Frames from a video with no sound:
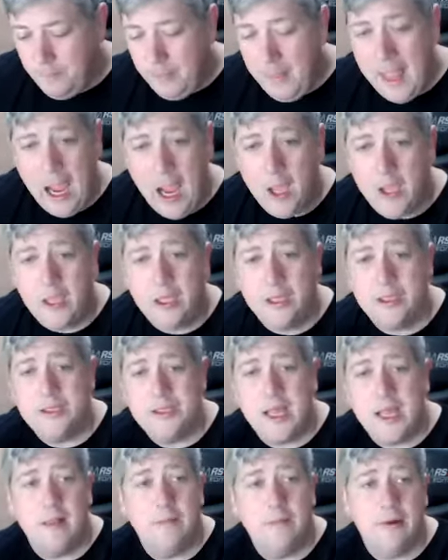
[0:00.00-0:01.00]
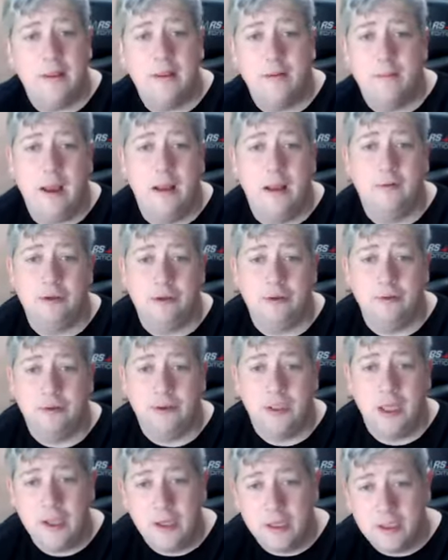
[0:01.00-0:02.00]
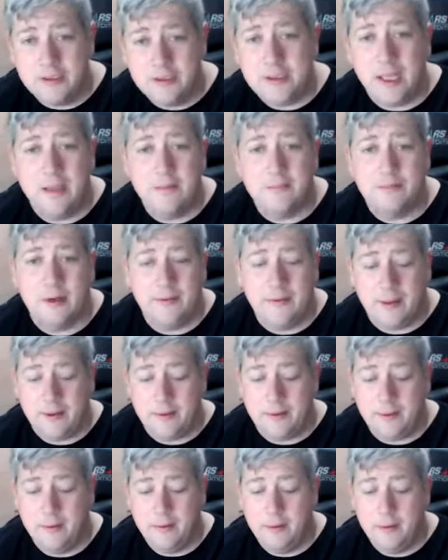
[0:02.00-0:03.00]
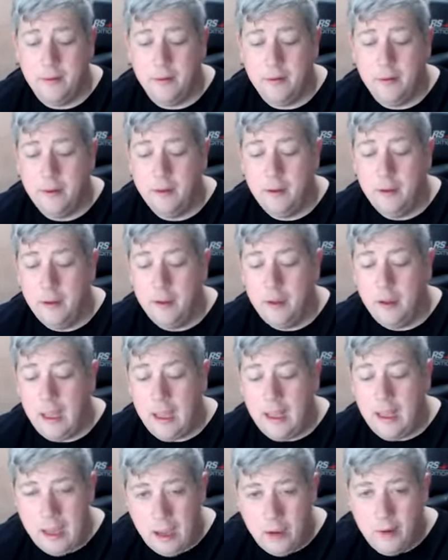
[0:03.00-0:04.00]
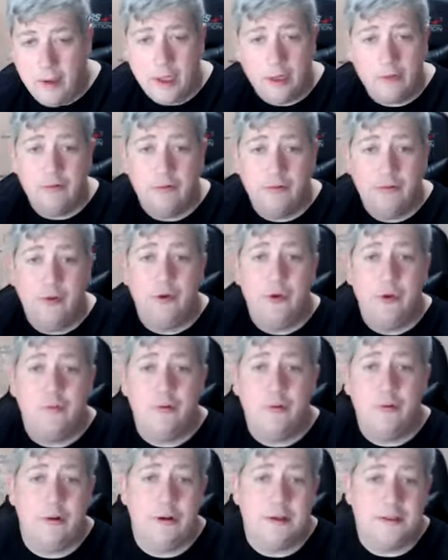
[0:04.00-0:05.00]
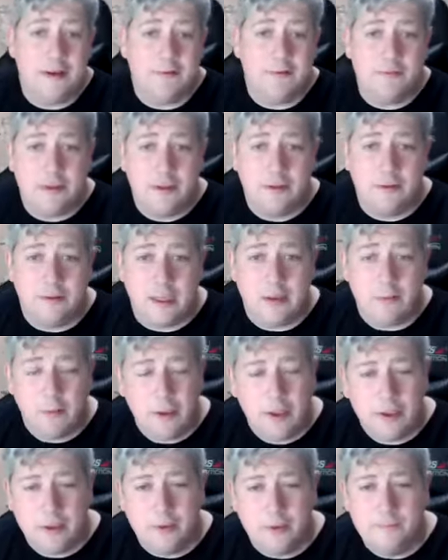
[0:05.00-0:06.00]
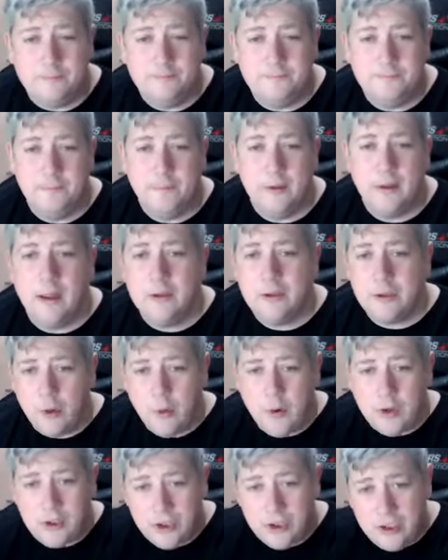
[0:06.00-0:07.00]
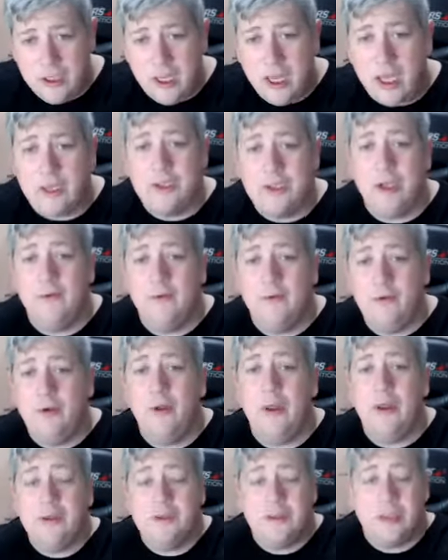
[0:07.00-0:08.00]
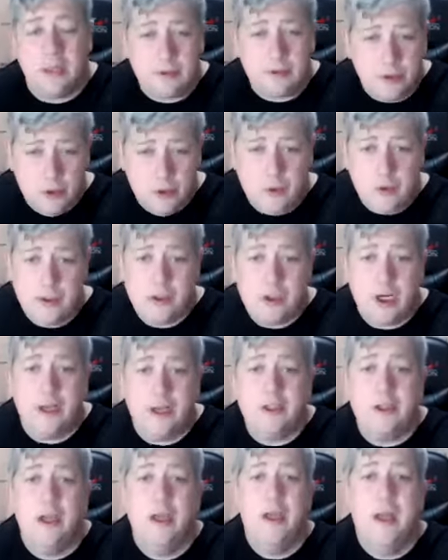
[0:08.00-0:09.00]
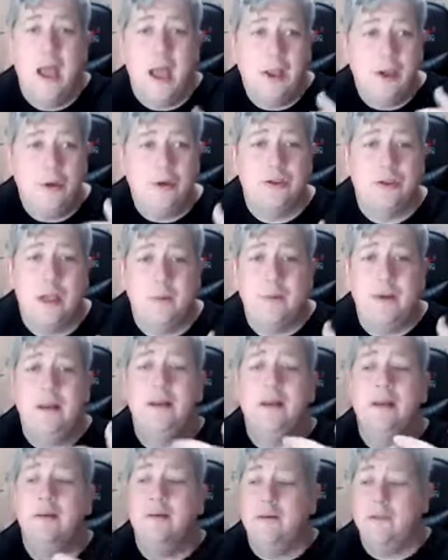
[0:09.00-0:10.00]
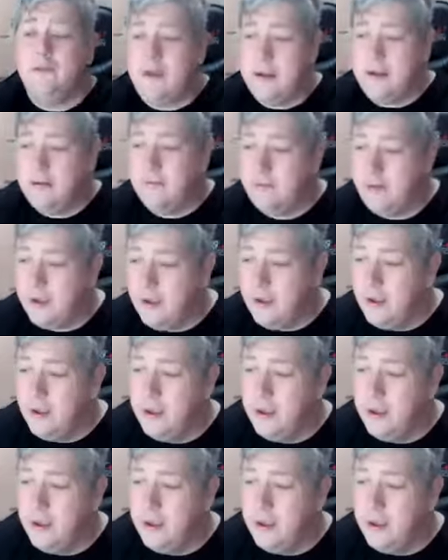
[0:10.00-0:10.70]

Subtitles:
How are you going to celebrate the milestones? How are you going to celebrate that? And how are you going to review your progress every single day? What are you going to do? Those are the questions you need to ask yourself. And if you do that, you can start stewarding change and you can start being a leader and effectively